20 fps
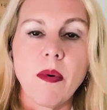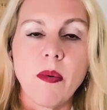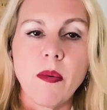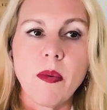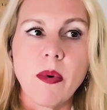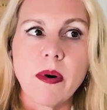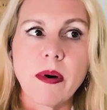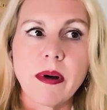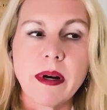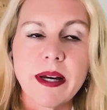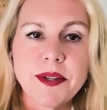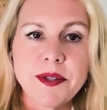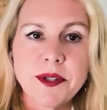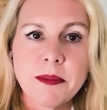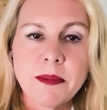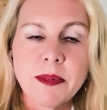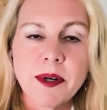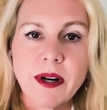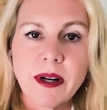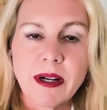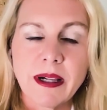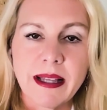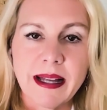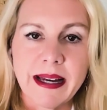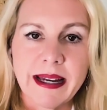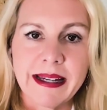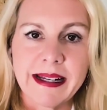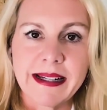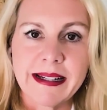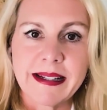Well, customer or
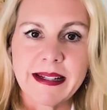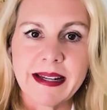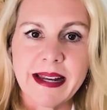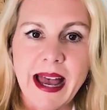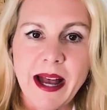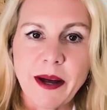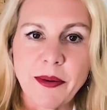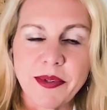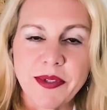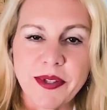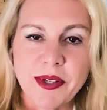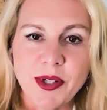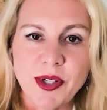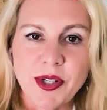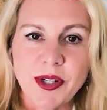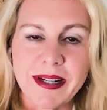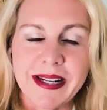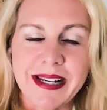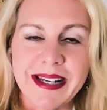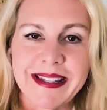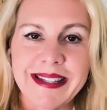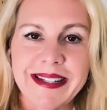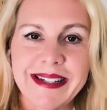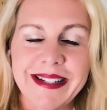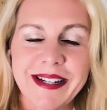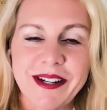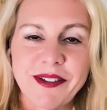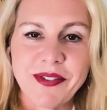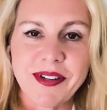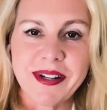client acquisition is a
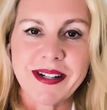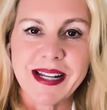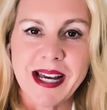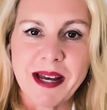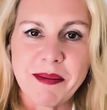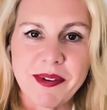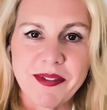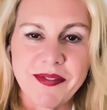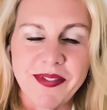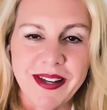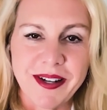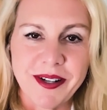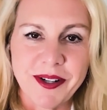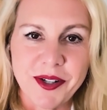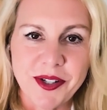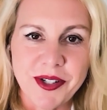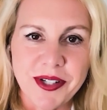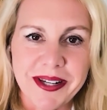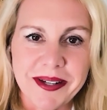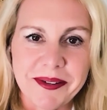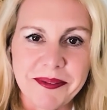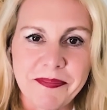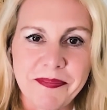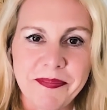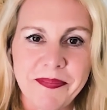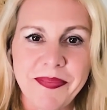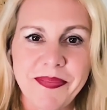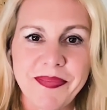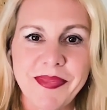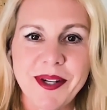different type of energy
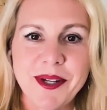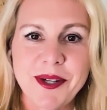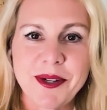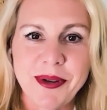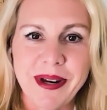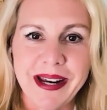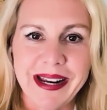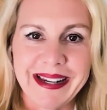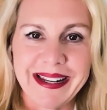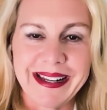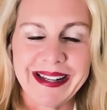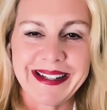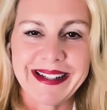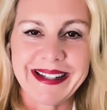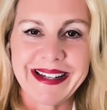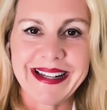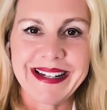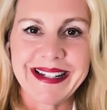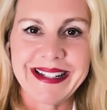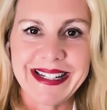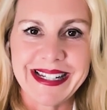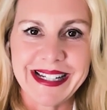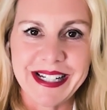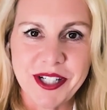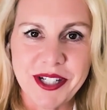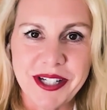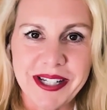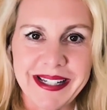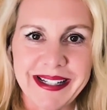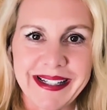than training and
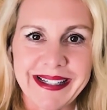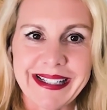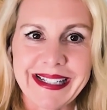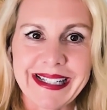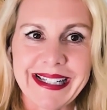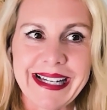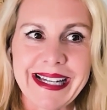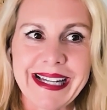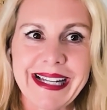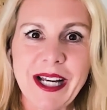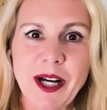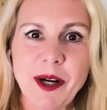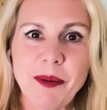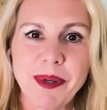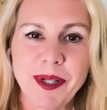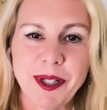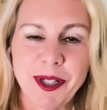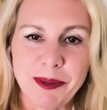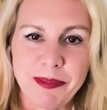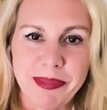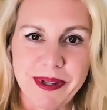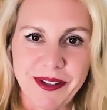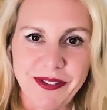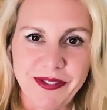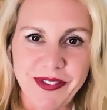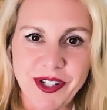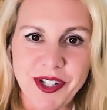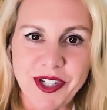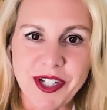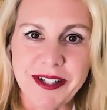teaching and helping your
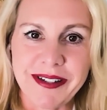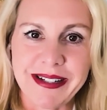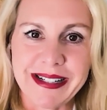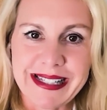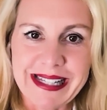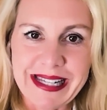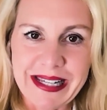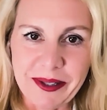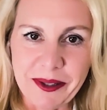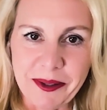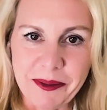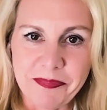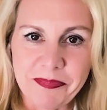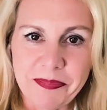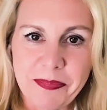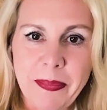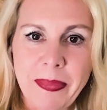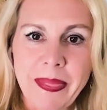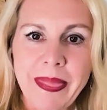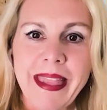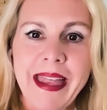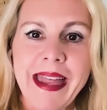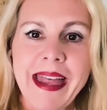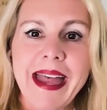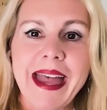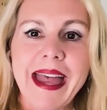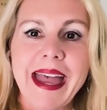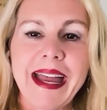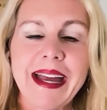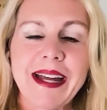beneficiaries heal.
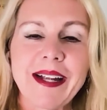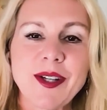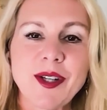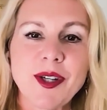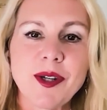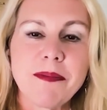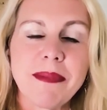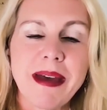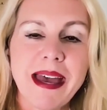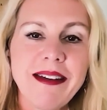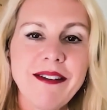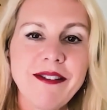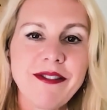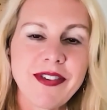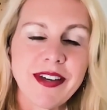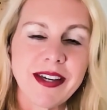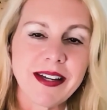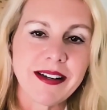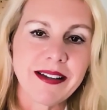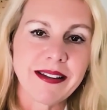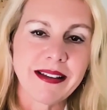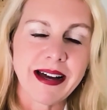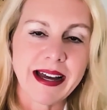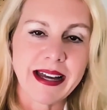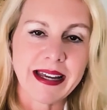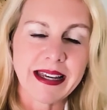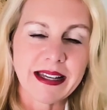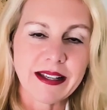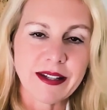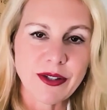And you may feel
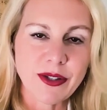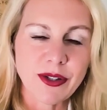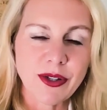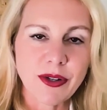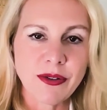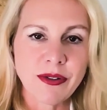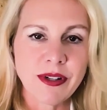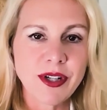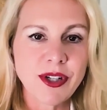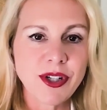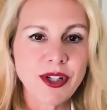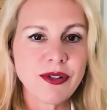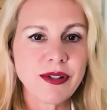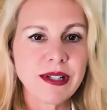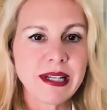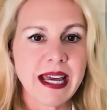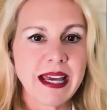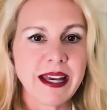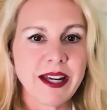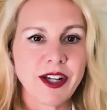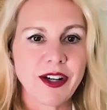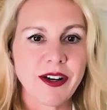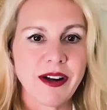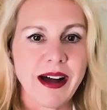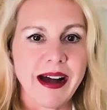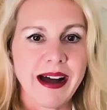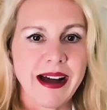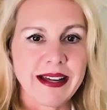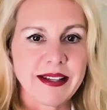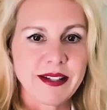like as soon as you take your
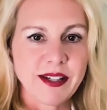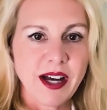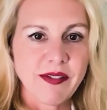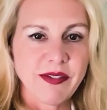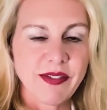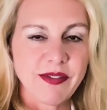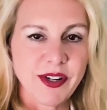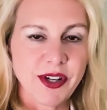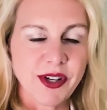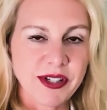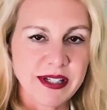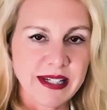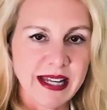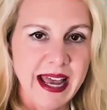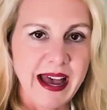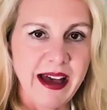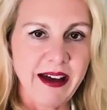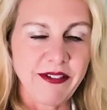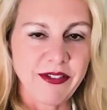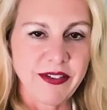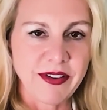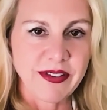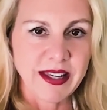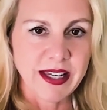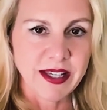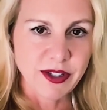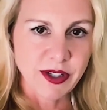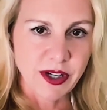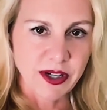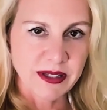eyes off of your staff,
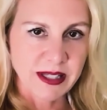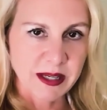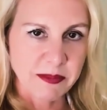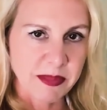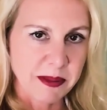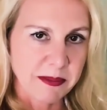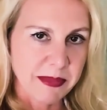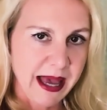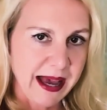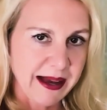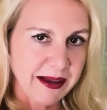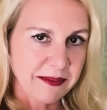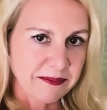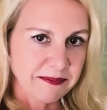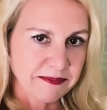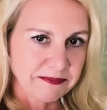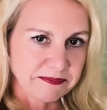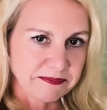they start slipping back.